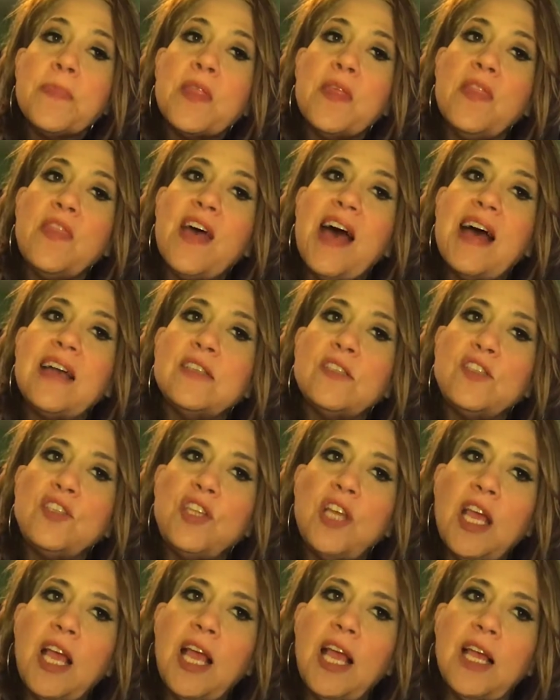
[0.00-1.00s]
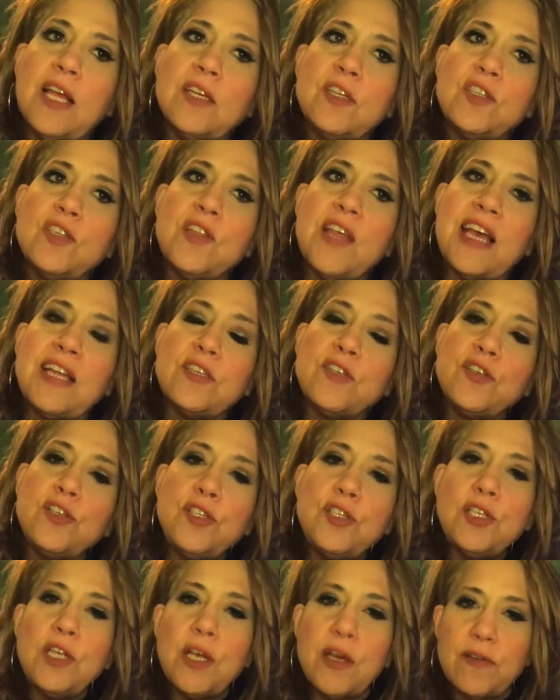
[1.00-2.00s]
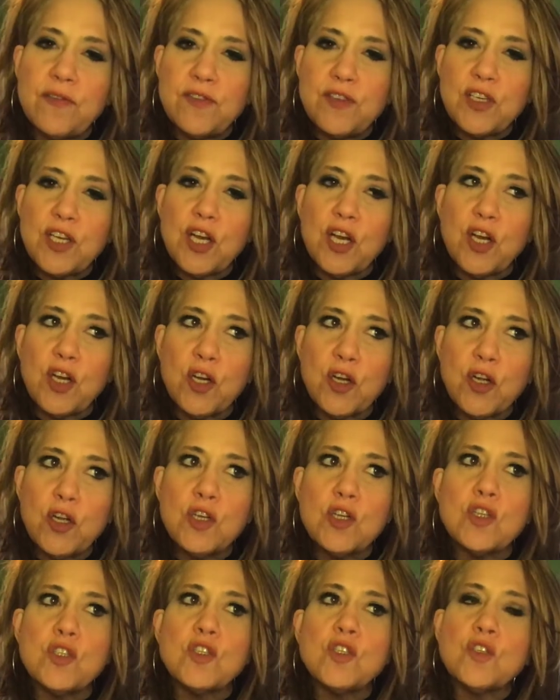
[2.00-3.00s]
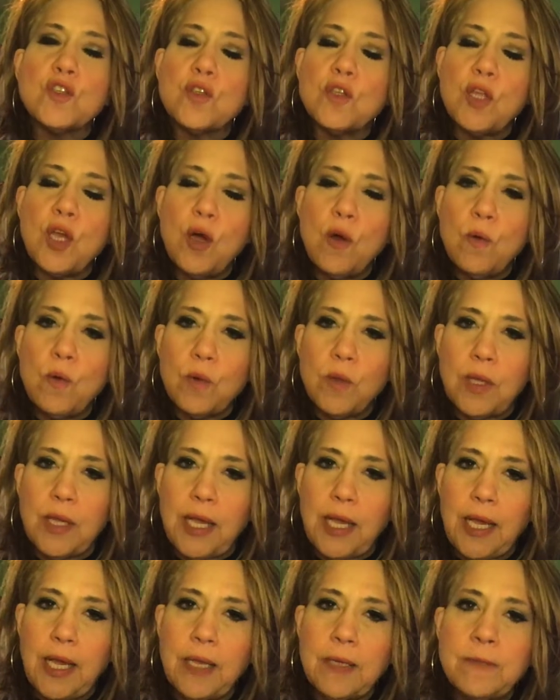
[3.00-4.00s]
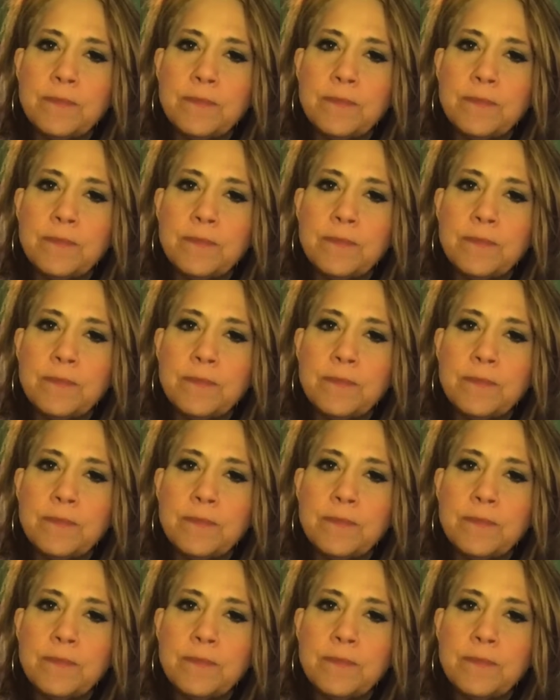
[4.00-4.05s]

That change, that shift occurs slowly,